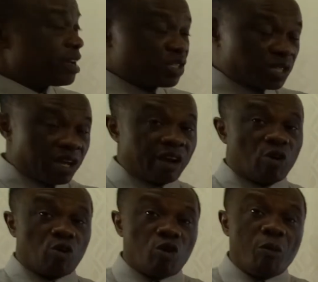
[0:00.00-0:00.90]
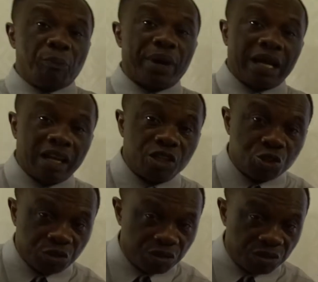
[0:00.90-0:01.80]
as a
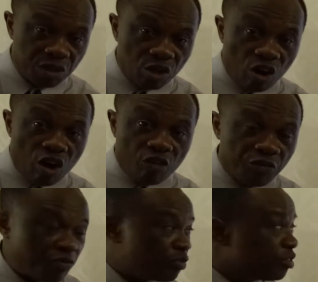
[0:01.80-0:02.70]
compilation of